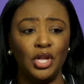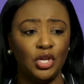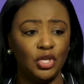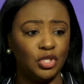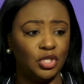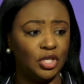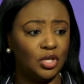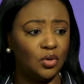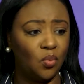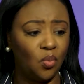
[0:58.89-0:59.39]

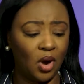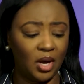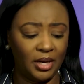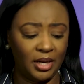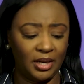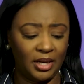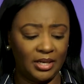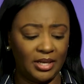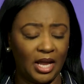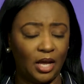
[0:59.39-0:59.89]
she wanted
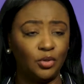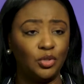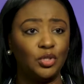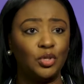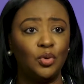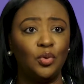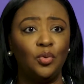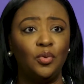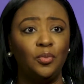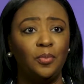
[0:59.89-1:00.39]
it down to
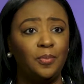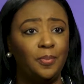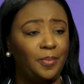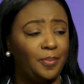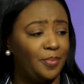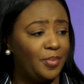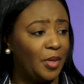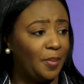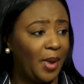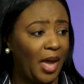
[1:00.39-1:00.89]
who
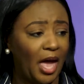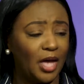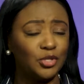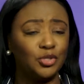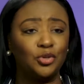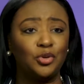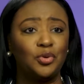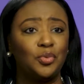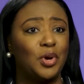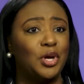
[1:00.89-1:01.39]
the
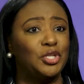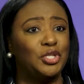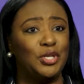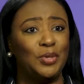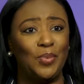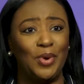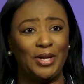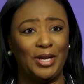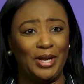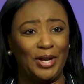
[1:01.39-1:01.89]
pastor was she
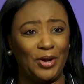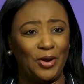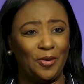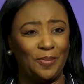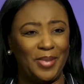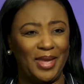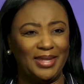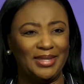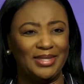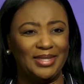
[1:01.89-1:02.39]
wanted at her
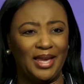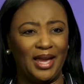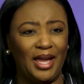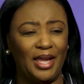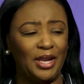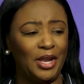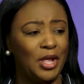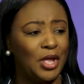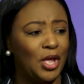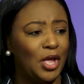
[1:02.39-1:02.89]
bedside.